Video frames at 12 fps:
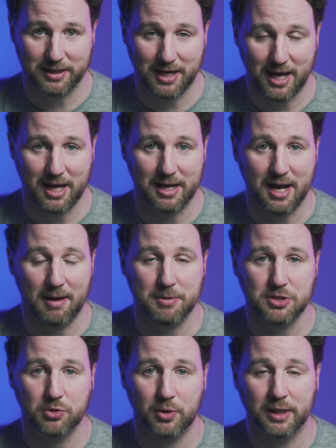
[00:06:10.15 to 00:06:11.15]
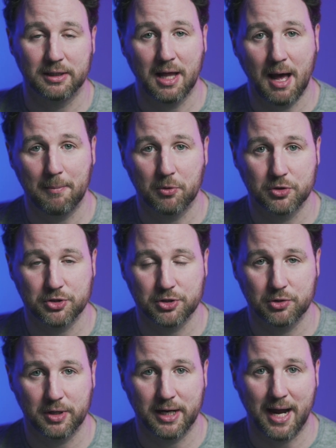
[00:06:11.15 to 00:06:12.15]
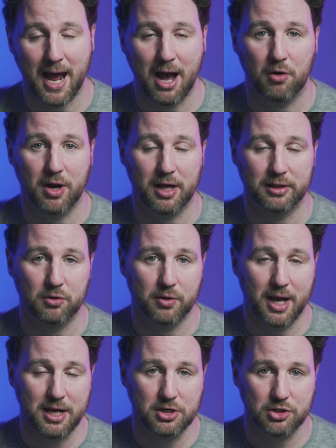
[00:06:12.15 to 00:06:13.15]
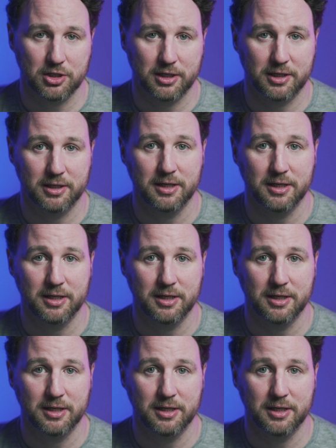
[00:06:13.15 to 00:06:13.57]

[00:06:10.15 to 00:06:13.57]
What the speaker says: and I've been doing a lot more shooting out on location,